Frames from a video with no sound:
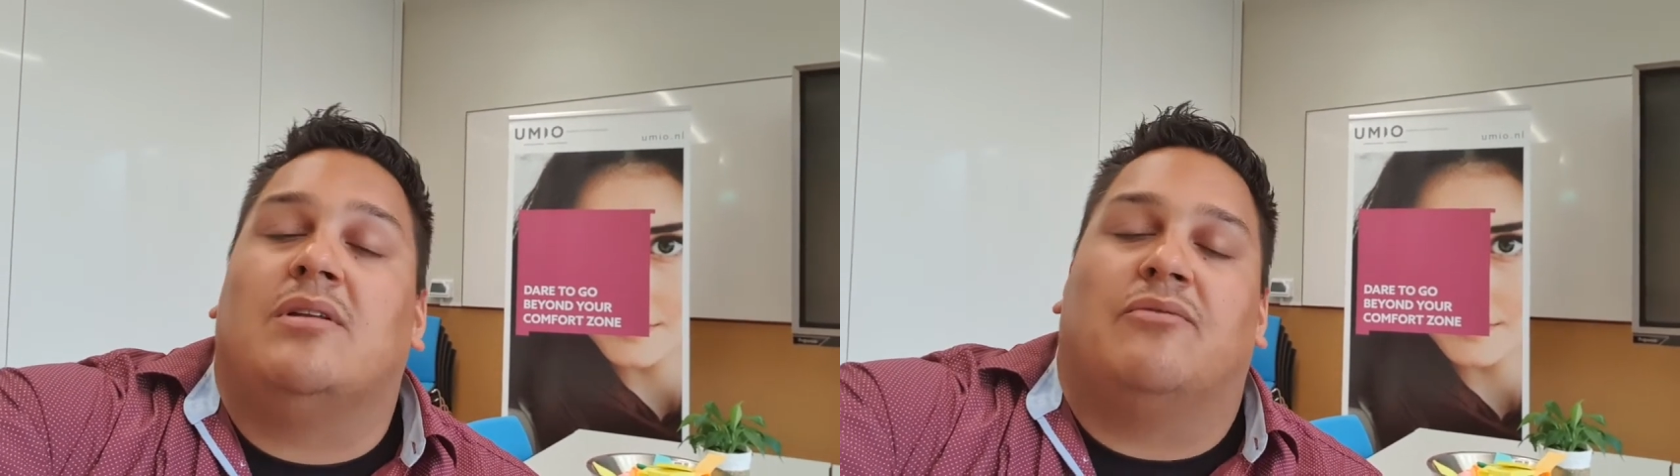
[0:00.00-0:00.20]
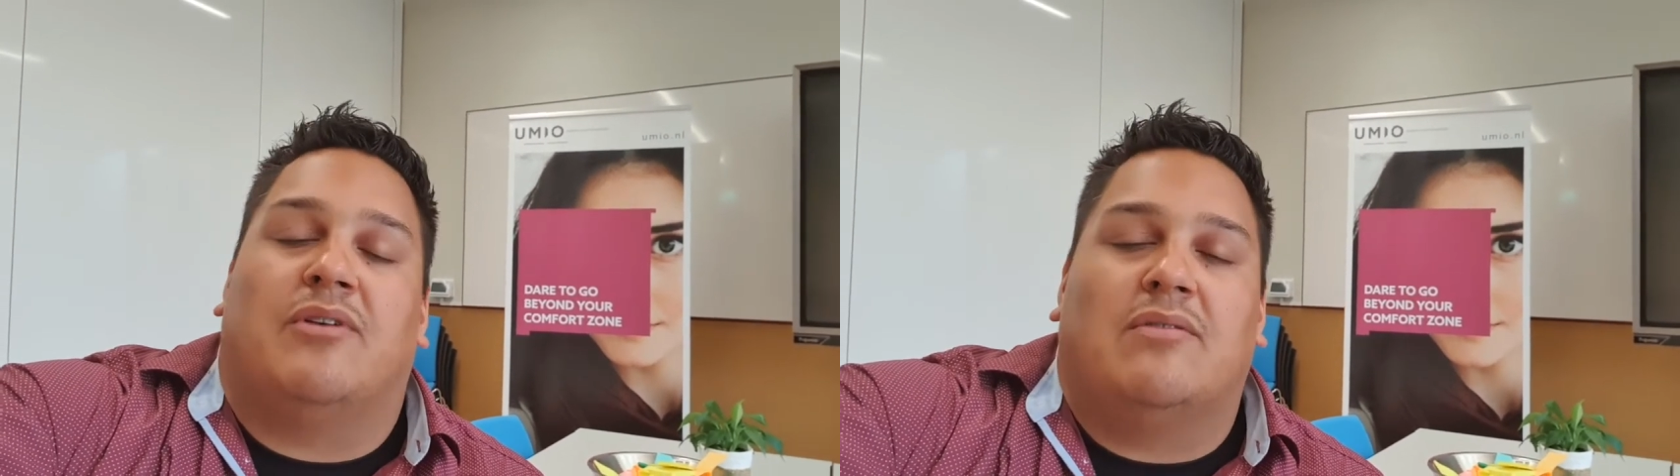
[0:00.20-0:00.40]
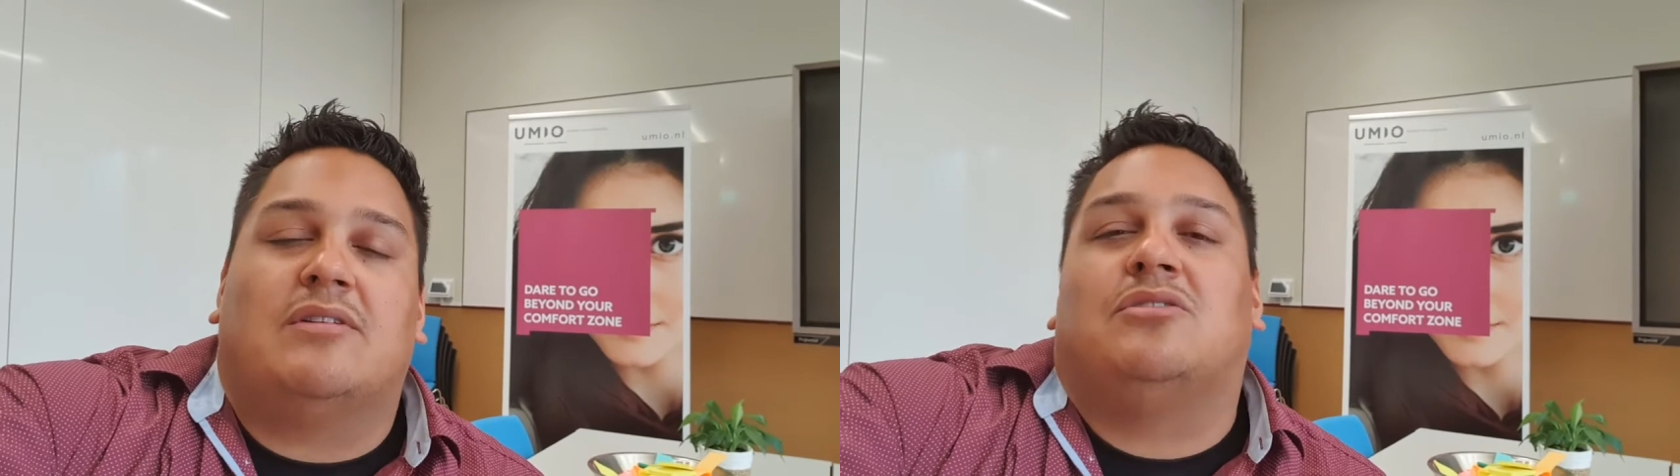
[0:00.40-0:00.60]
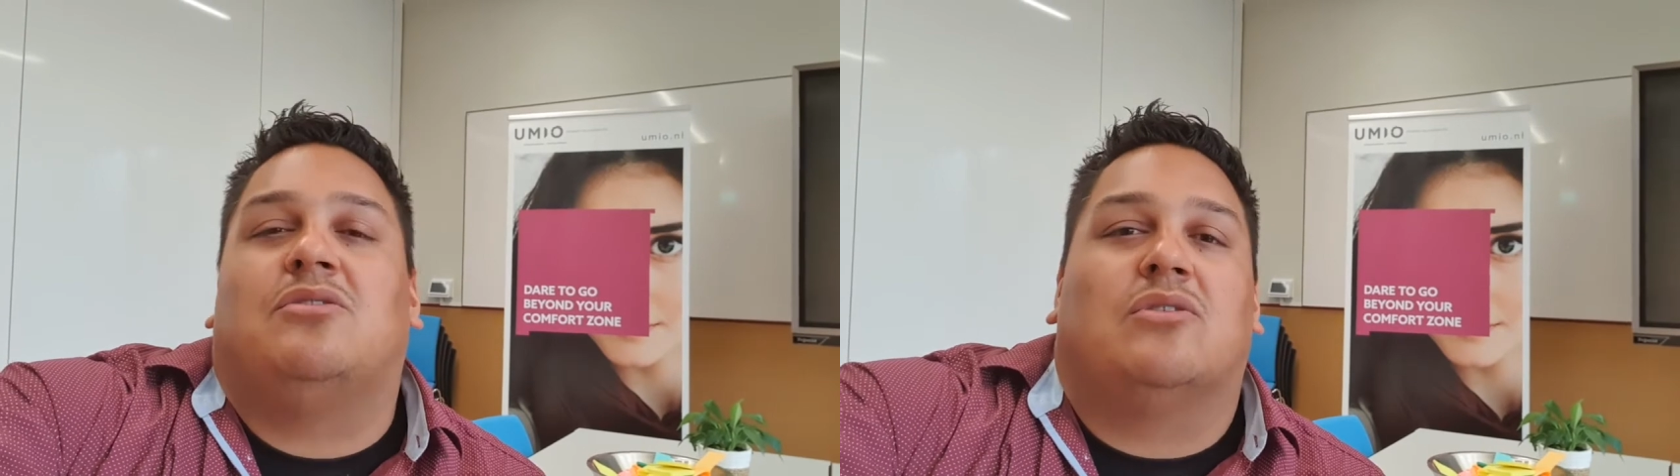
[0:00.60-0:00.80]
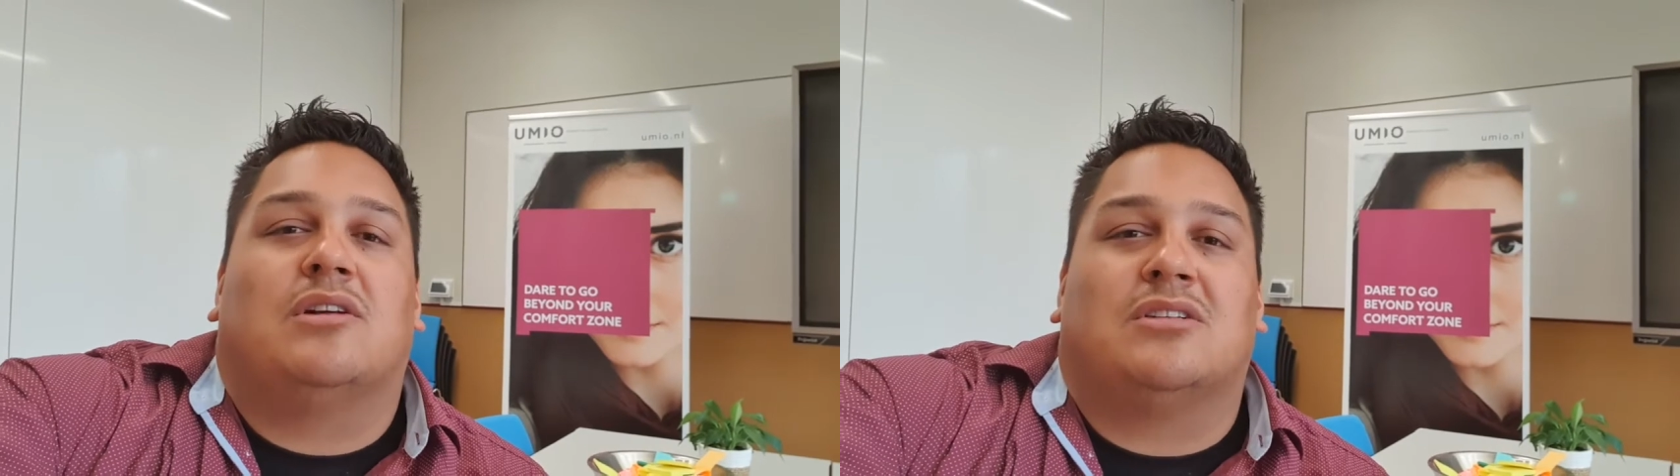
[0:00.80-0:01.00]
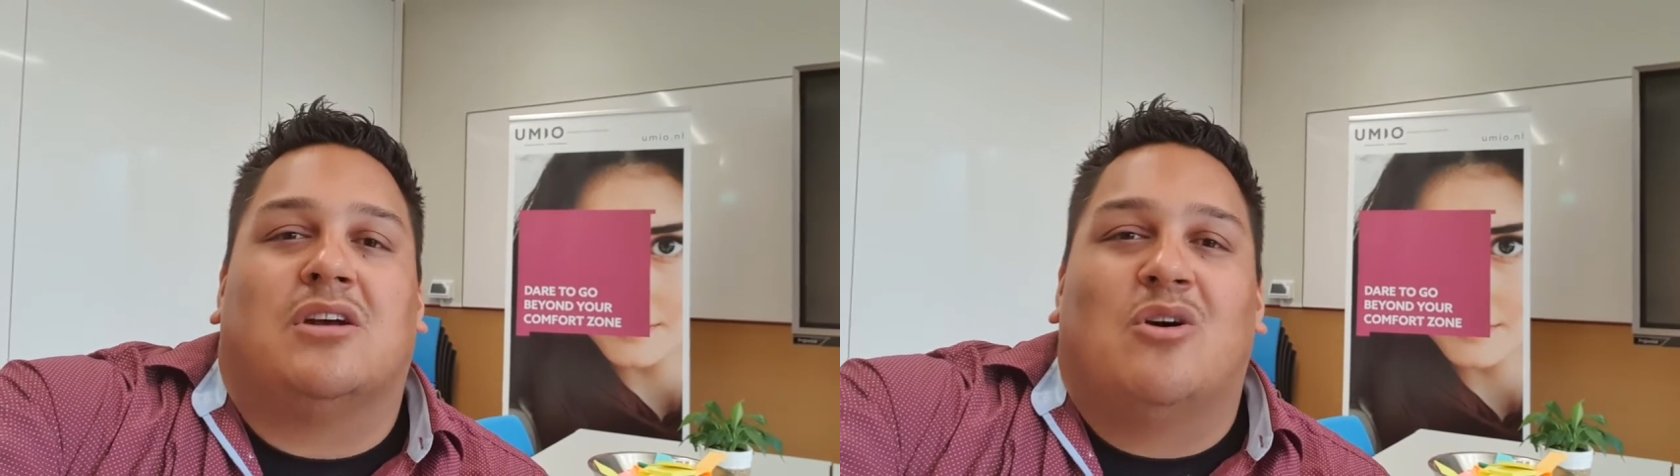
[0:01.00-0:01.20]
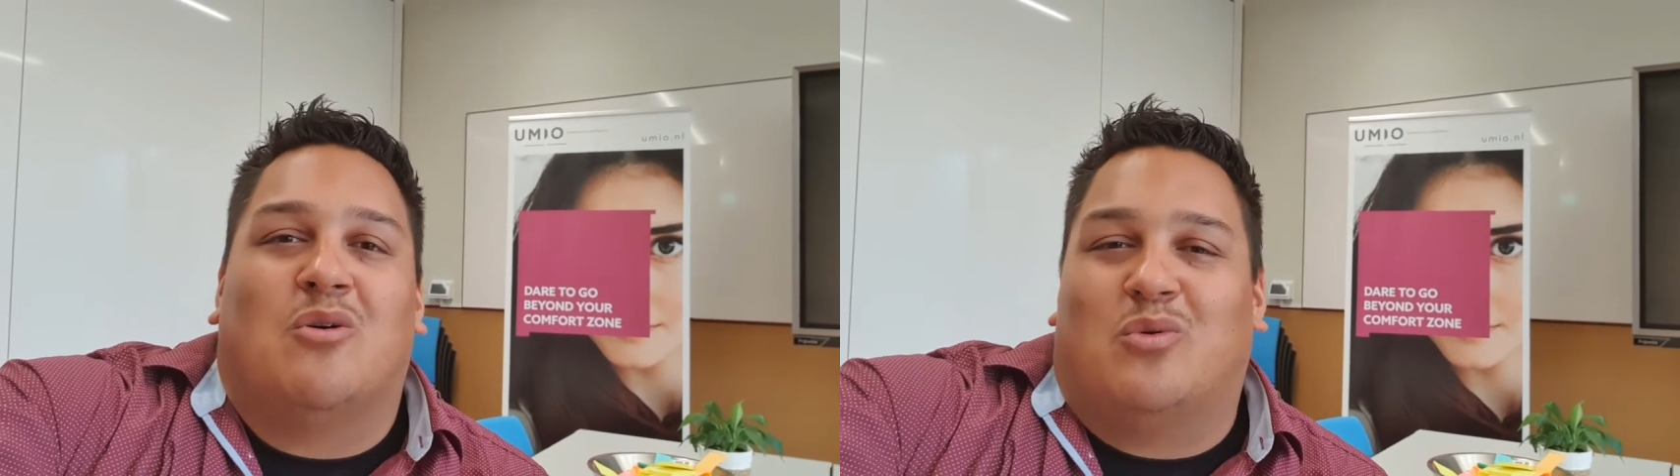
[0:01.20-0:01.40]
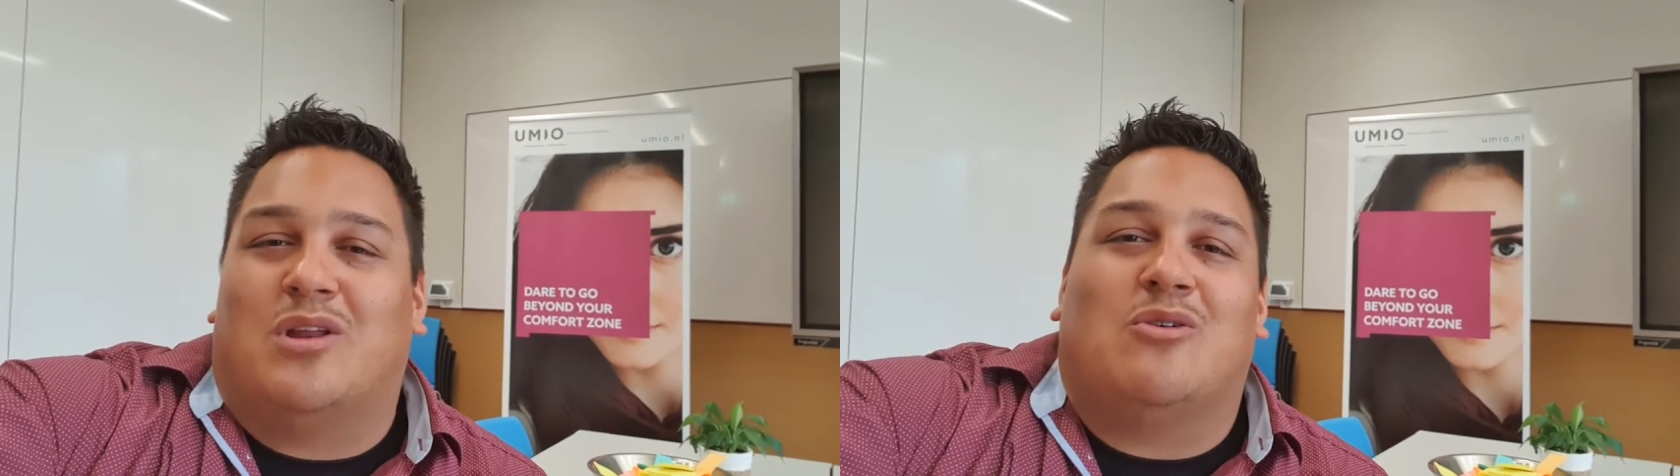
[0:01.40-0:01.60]
the various units
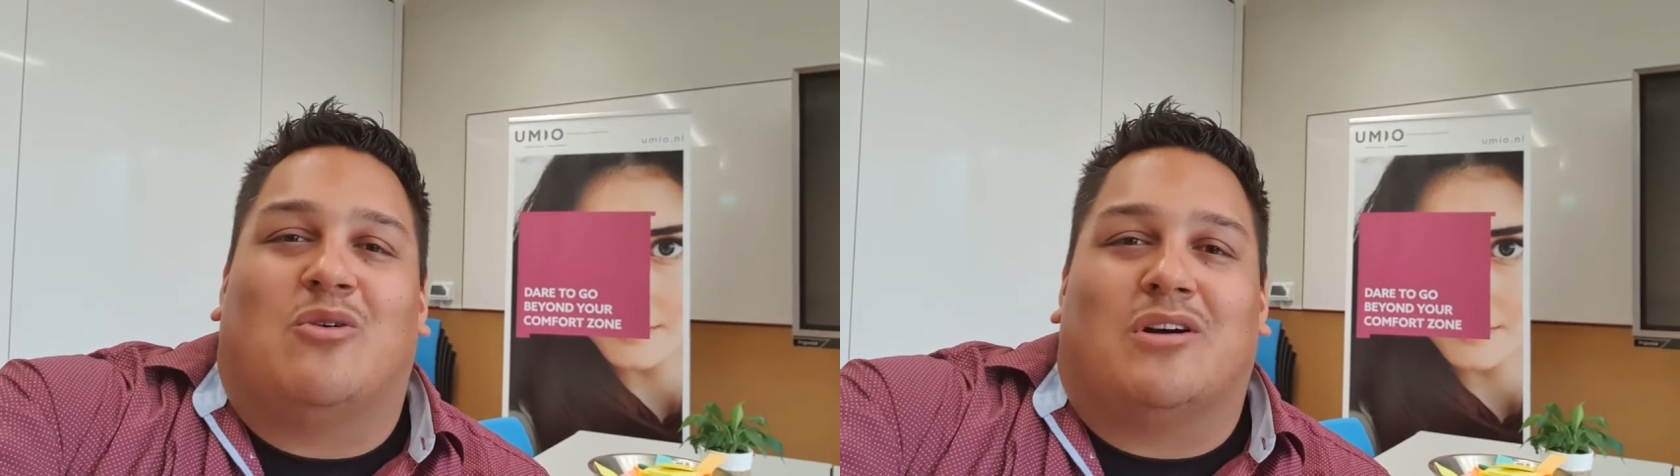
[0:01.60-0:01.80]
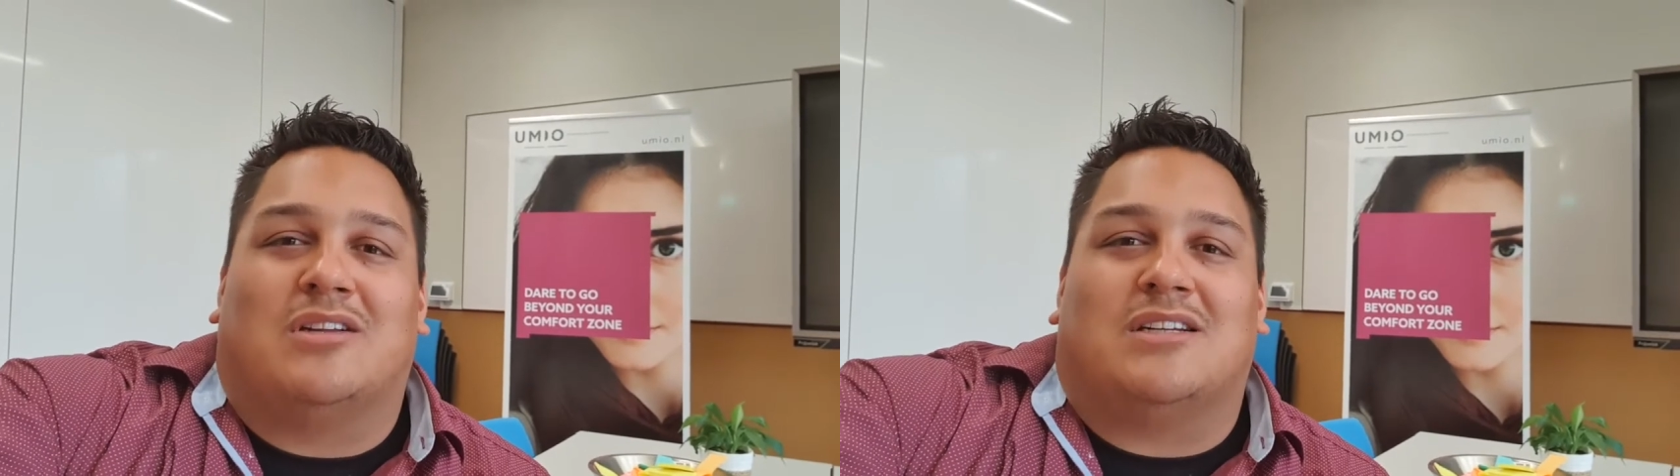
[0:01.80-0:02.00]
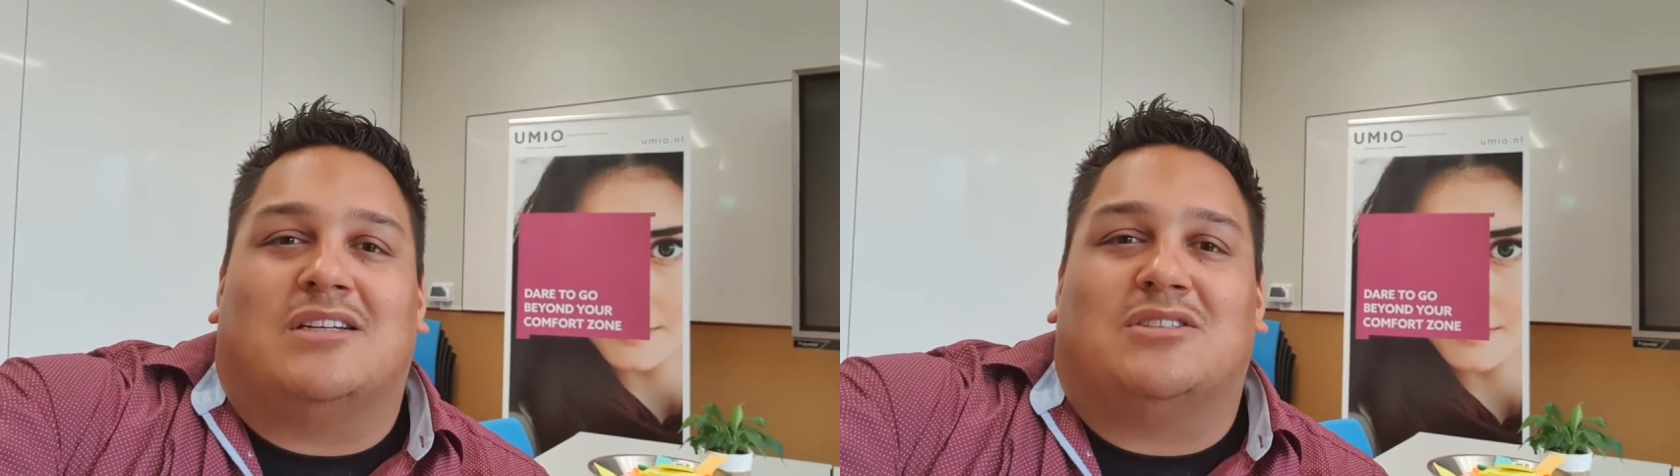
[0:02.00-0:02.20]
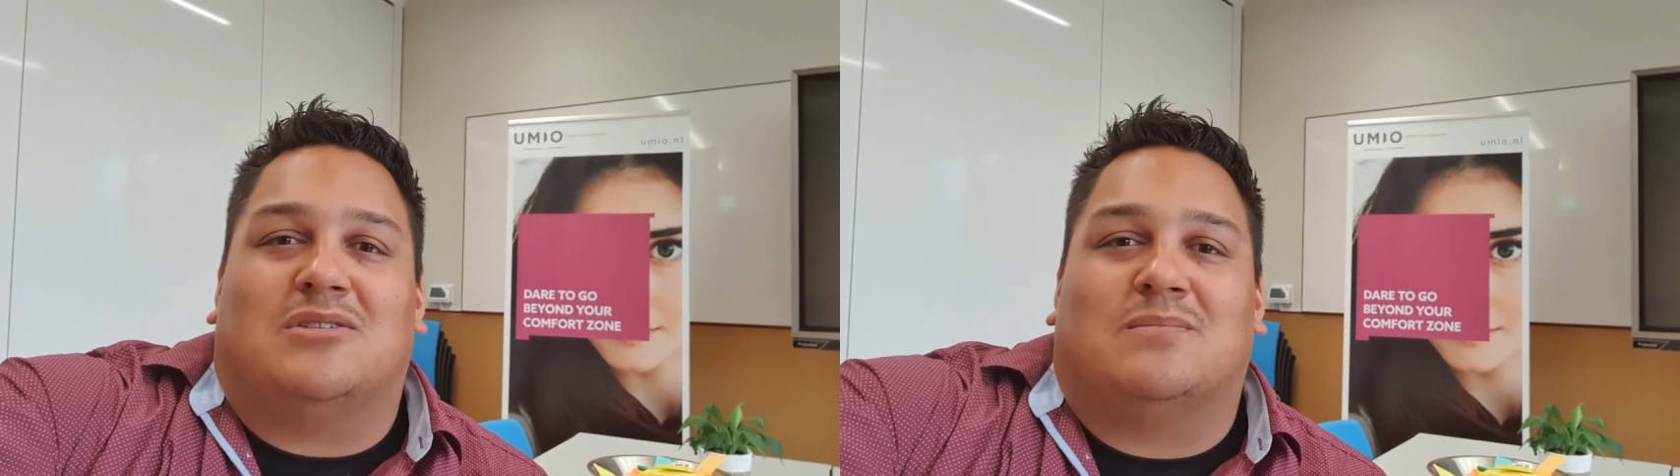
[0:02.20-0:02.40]
within your organization.